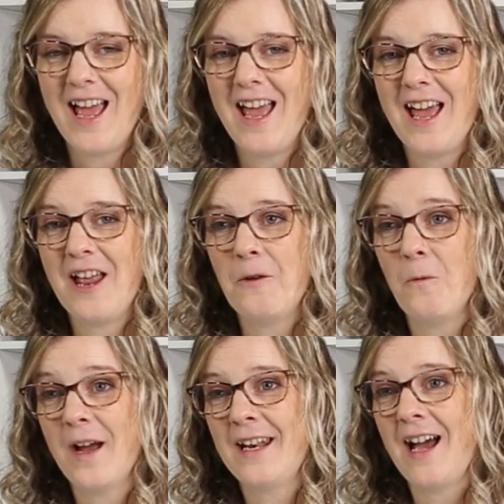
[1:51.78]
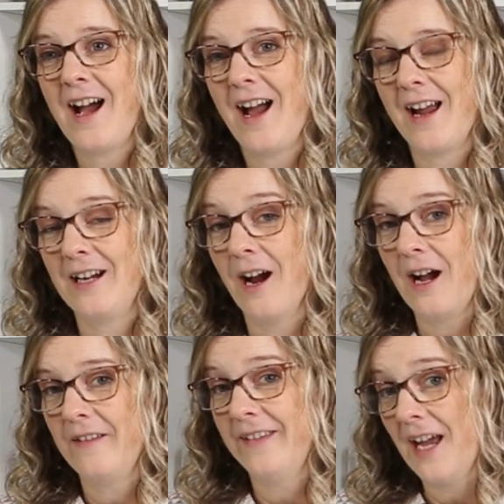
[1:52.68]
and when I
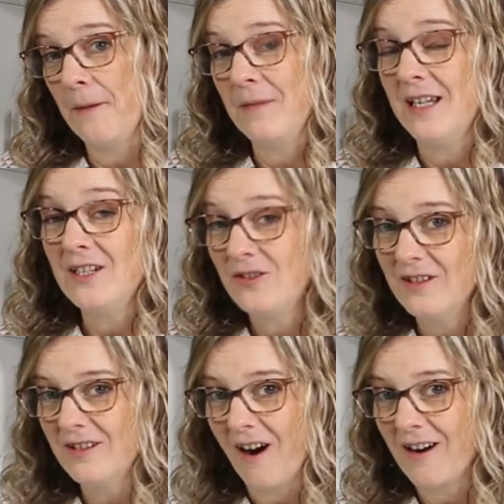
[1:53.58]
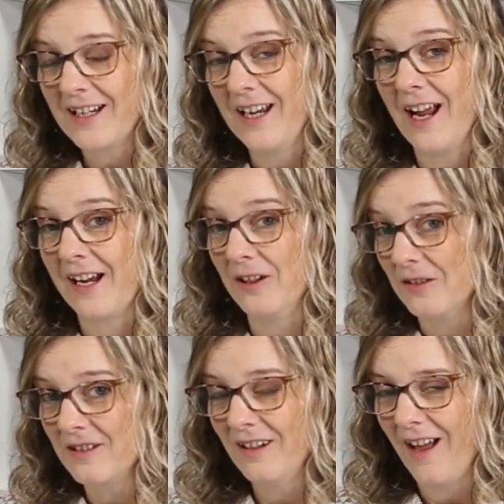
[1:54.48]
got them into the dark and I
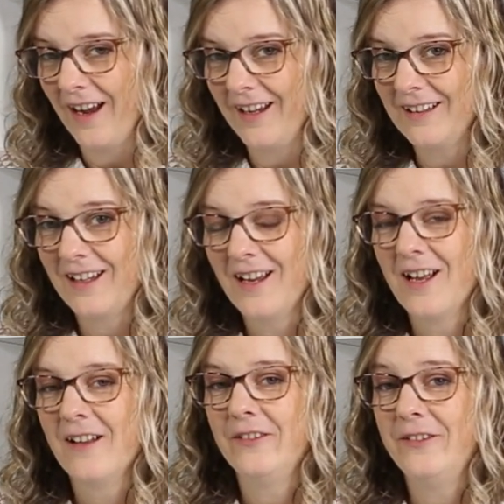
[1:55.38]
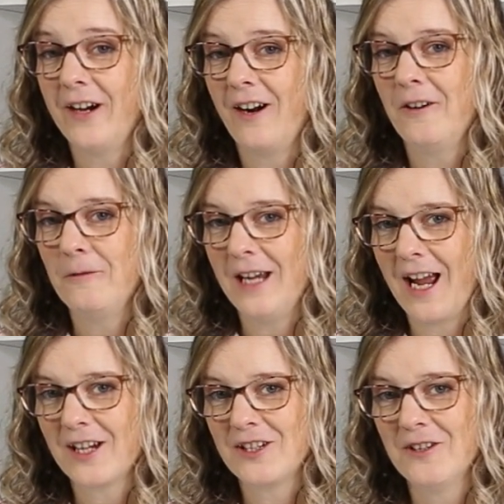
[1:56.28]
closed the light, their
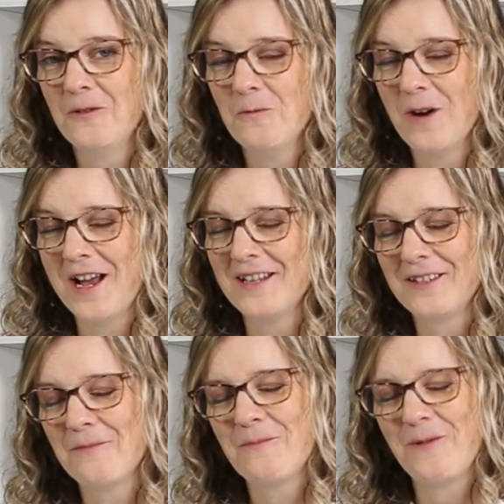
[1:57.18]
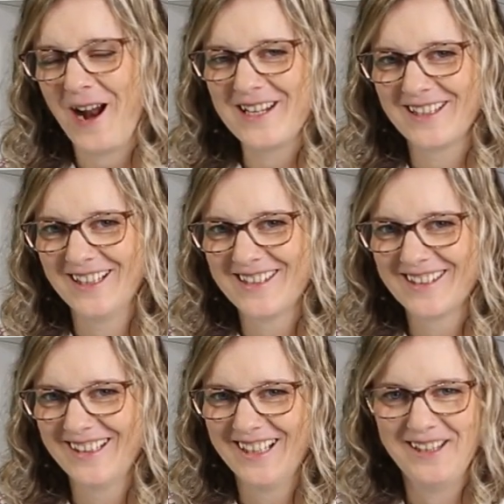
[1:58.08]
reaction was priceless,
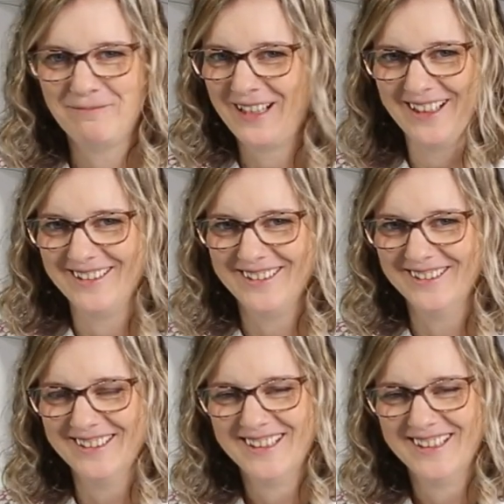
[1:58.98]
I'm telling you.